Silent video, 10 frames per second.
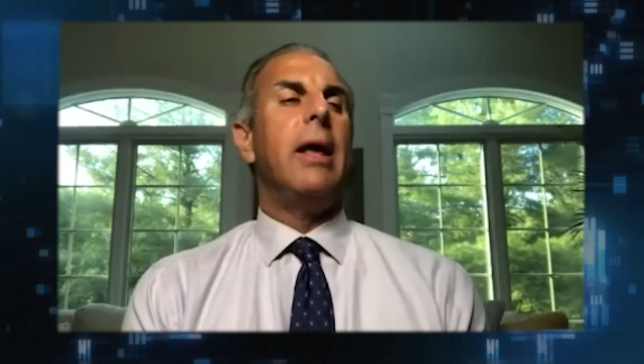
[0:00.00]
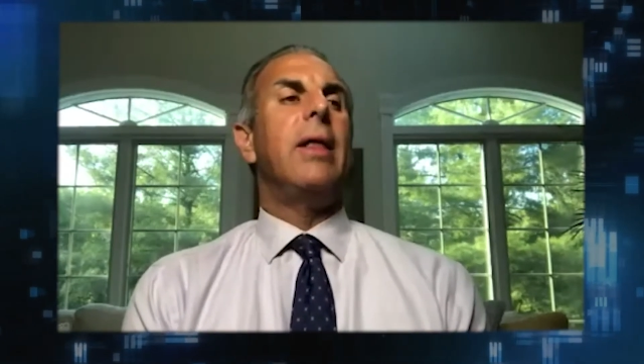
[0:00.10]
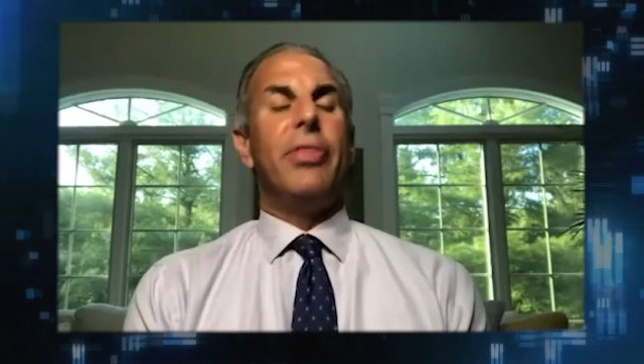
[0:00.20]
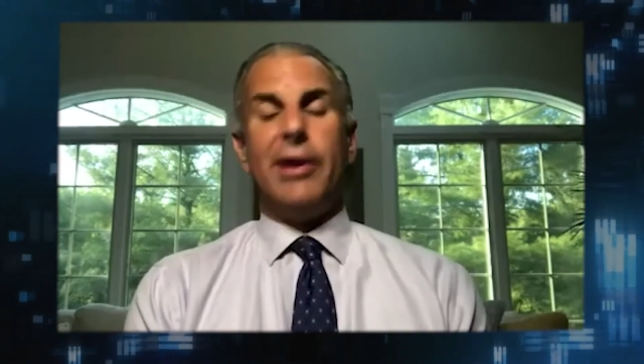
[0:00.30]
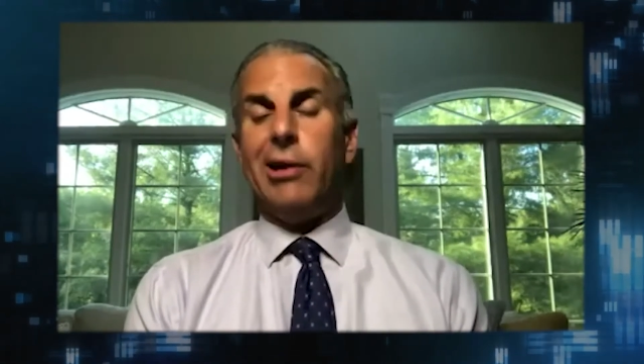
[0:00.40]

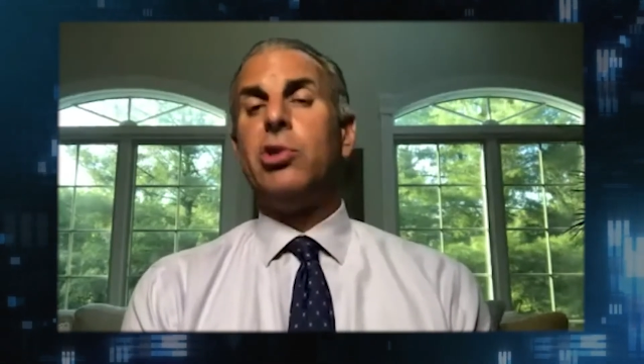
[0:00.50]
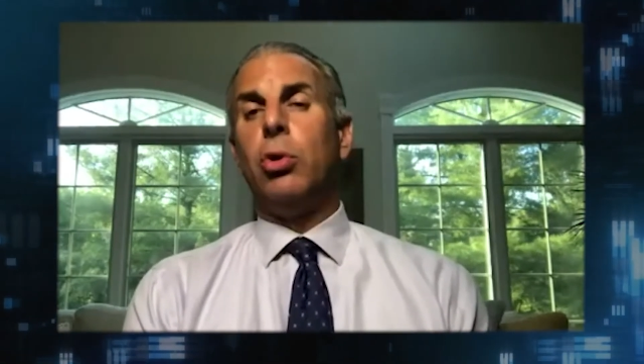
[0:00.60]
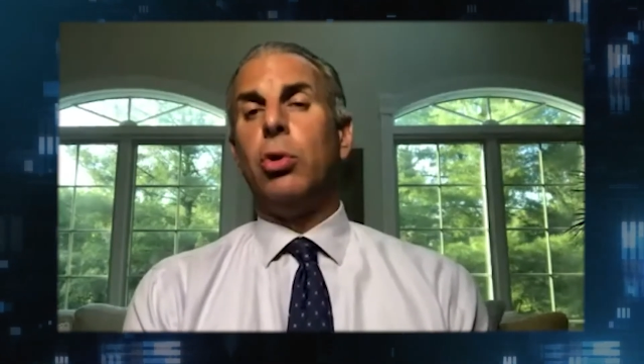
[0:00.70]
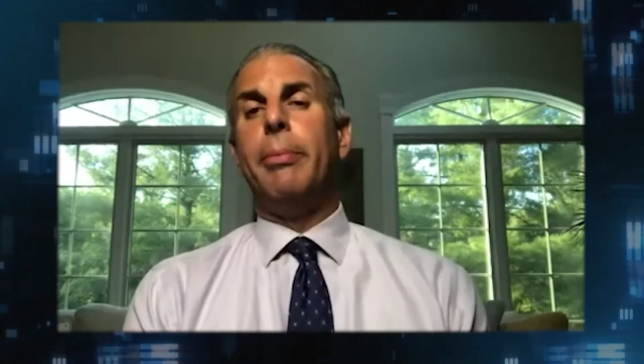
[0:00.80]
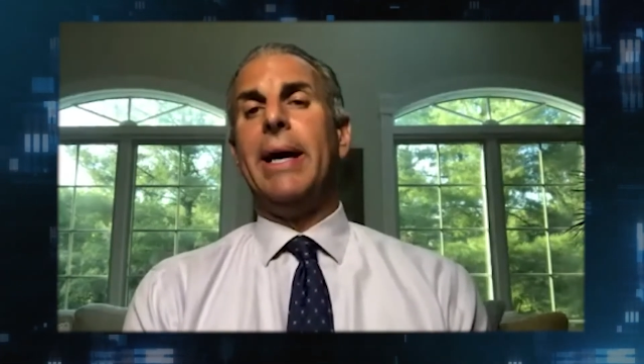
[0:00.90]
Their
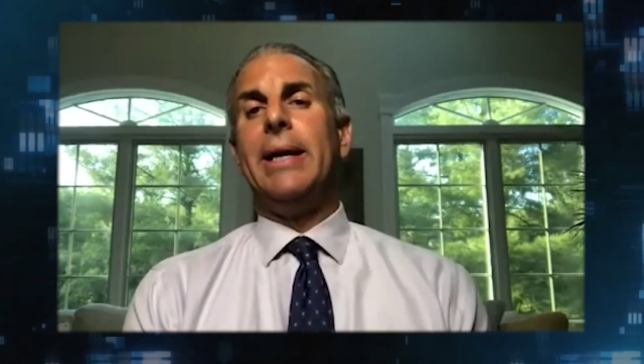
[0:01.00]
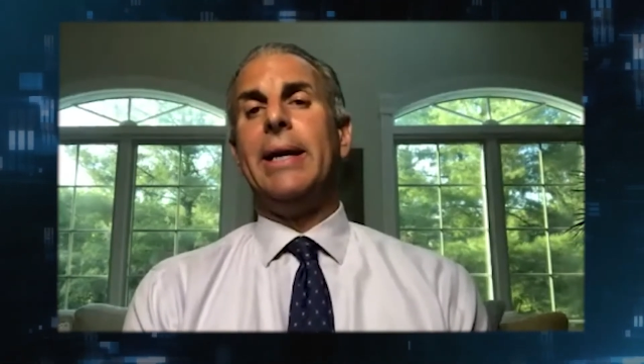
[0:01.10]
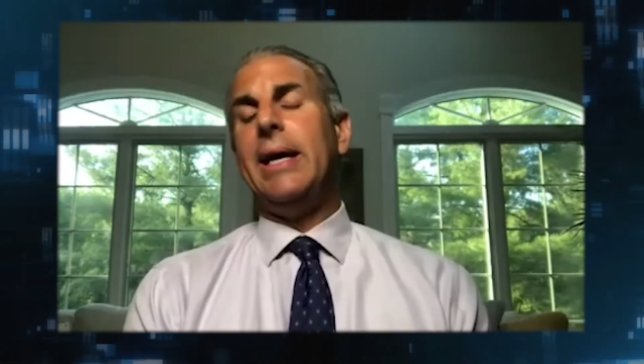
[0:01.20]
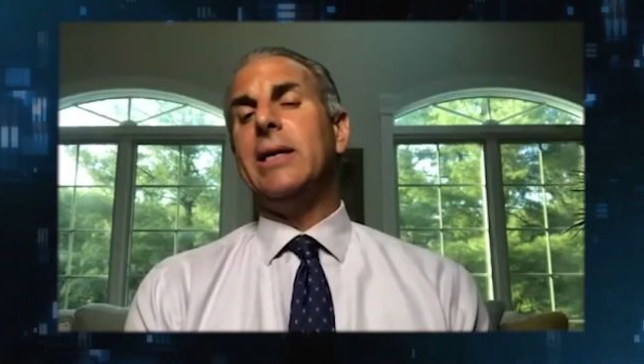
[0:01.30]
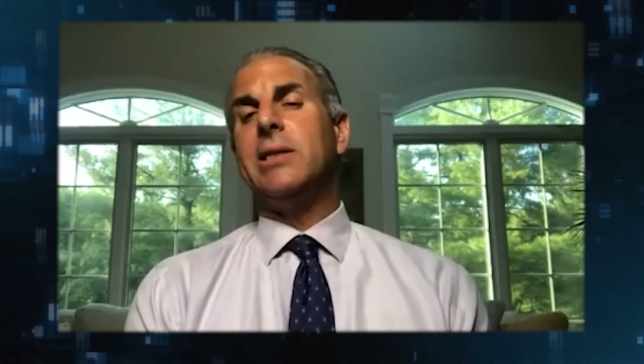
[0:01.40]
dual
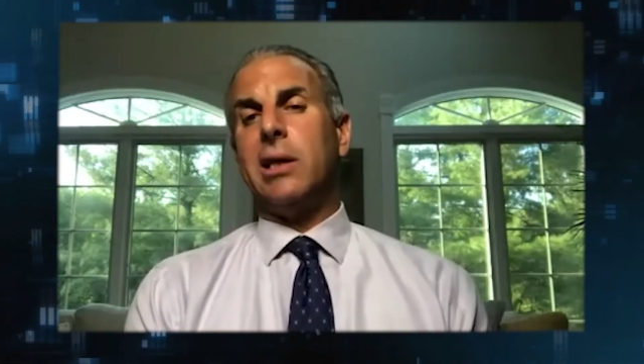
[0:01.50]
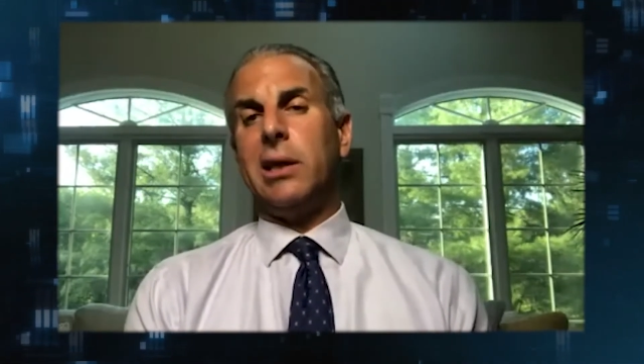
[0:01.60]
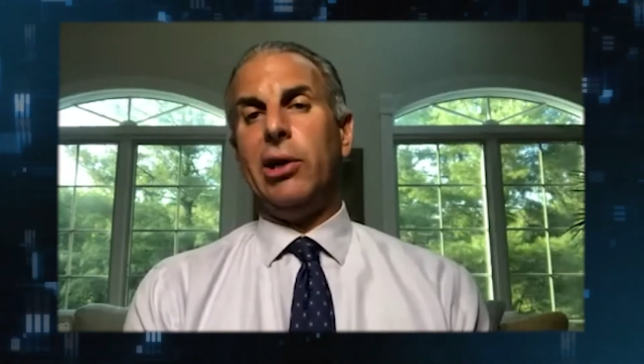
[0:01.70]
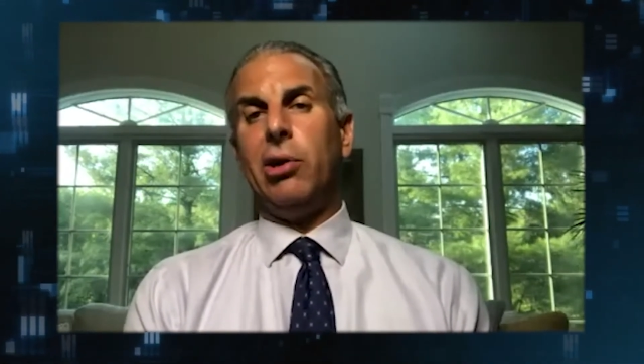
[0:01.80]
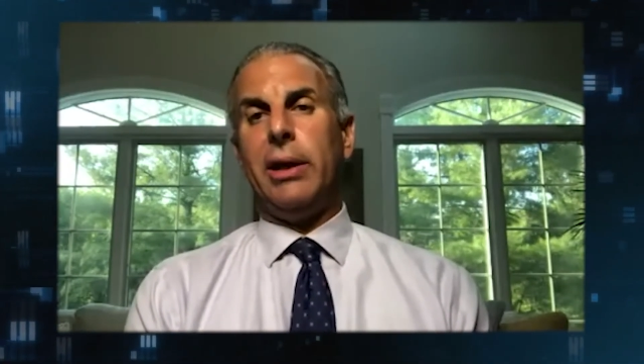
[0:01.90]
mandate is
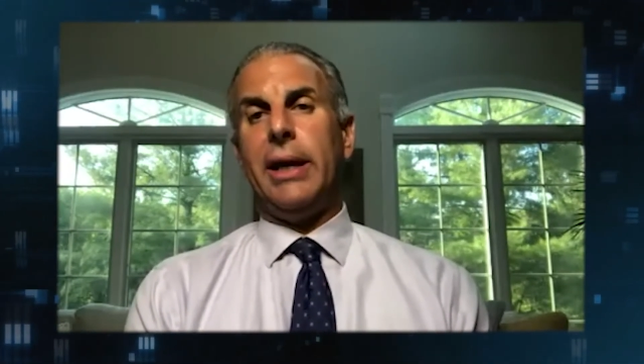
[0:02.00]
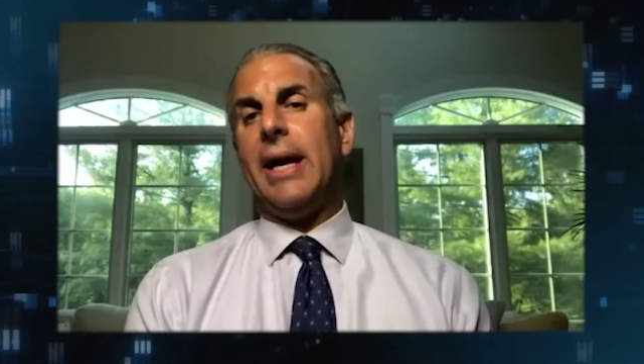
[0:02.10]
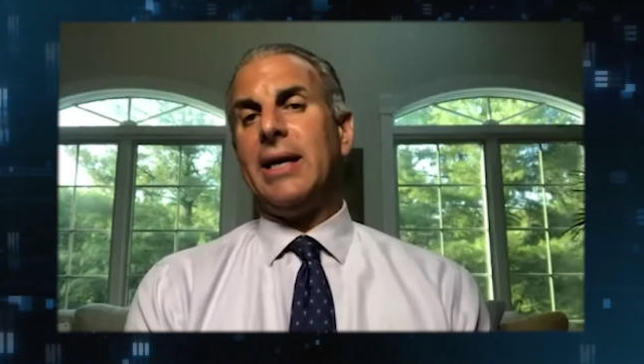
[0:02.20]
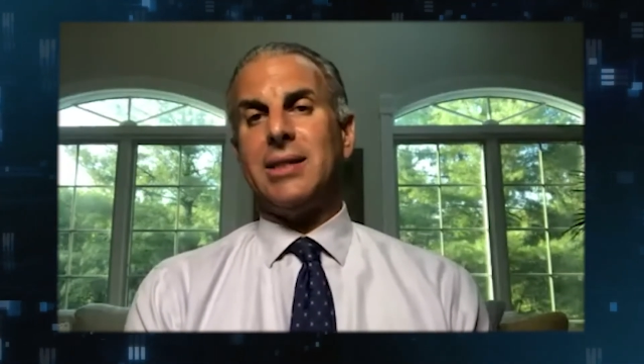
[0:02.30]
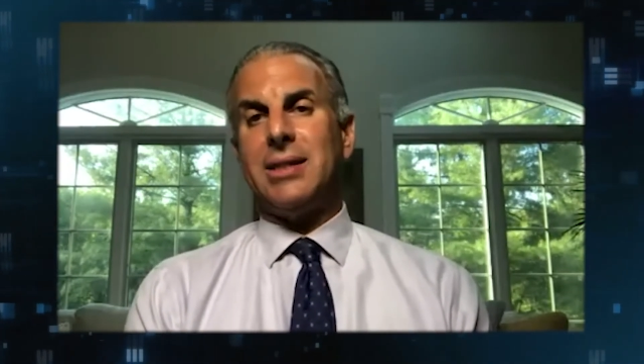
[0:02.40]
clearly, and
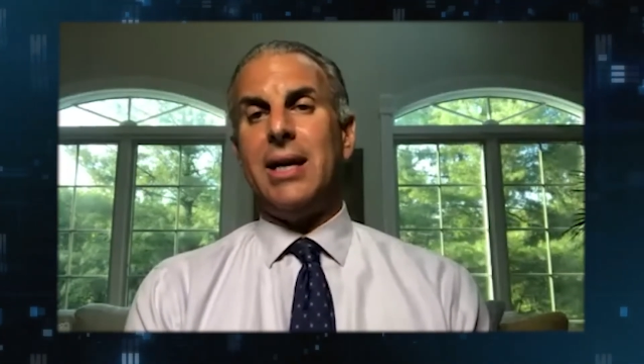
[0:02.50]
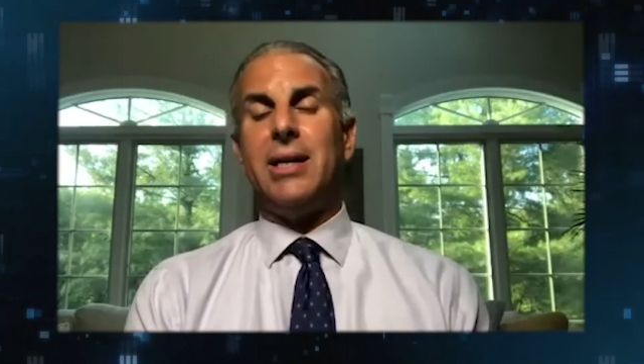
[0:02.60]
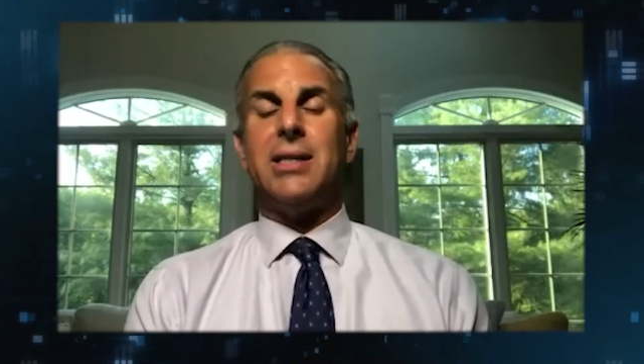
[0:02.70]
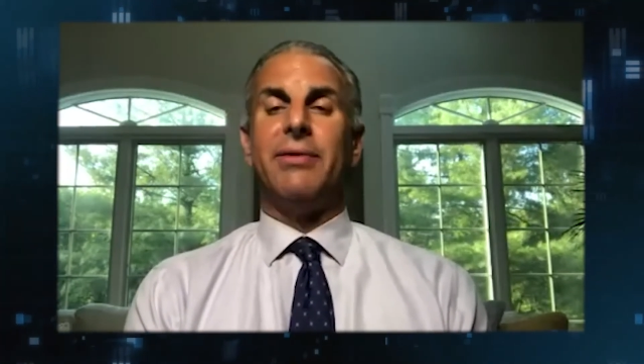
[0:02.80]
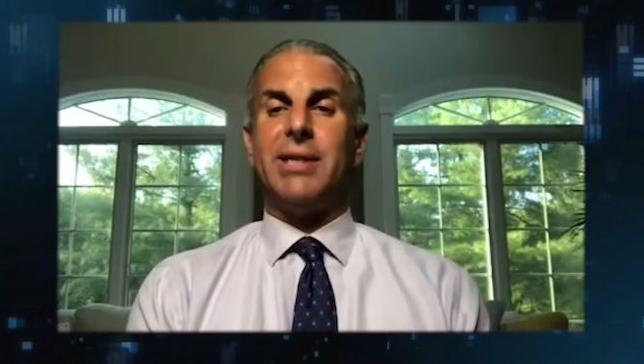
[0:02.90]
I'll say
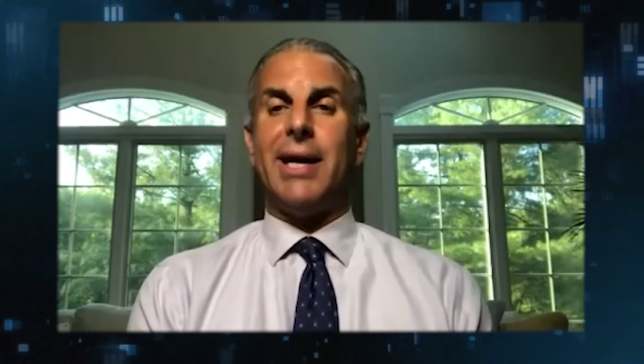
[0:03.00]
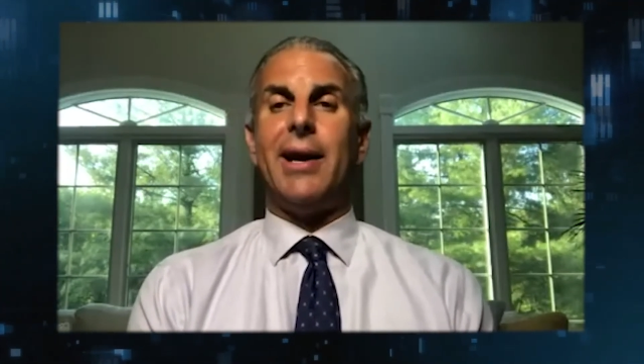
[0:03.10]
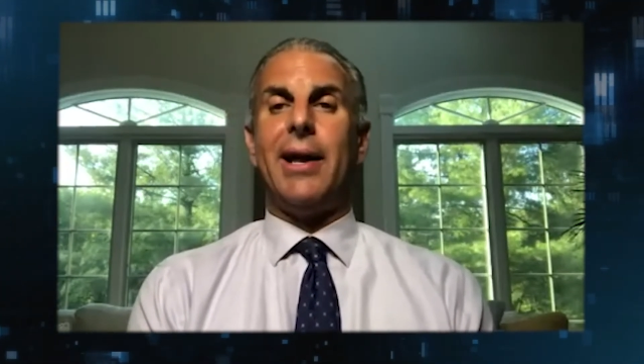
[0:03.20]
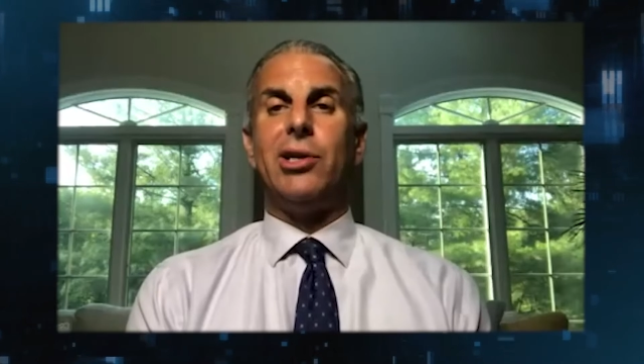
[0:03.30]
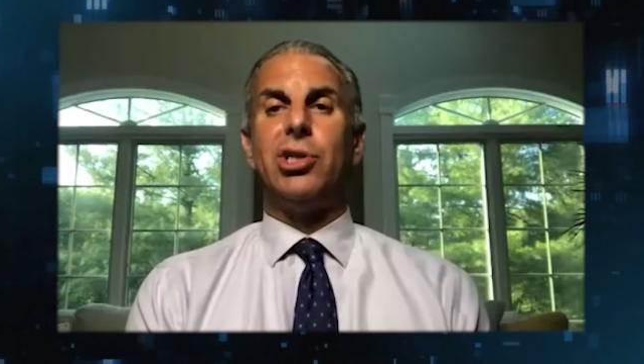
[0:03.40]
this, I've said it
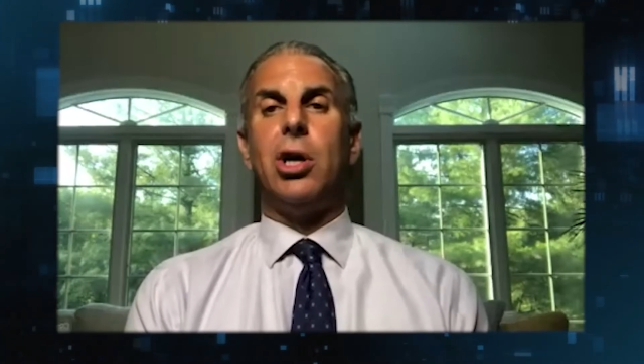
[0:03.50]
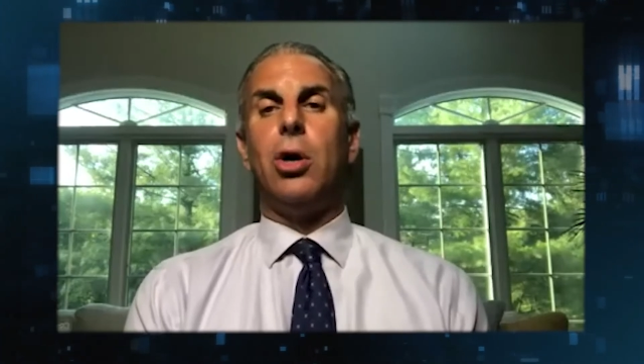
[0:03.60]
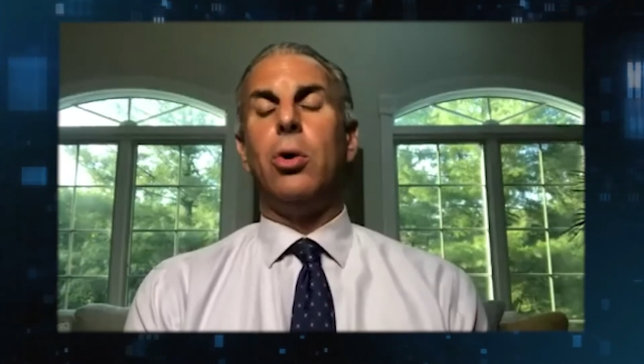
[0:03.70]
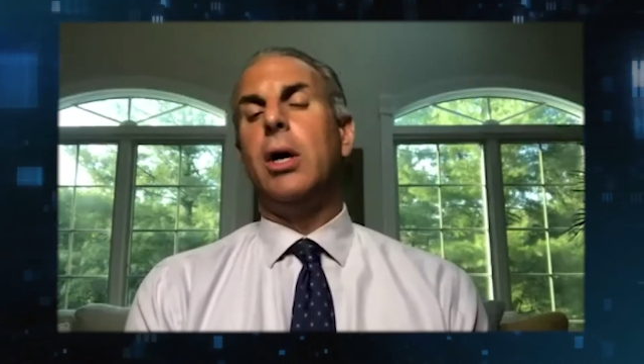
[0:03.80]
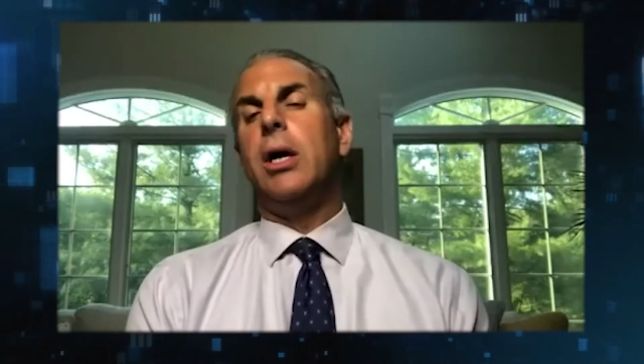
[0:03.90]
on the show,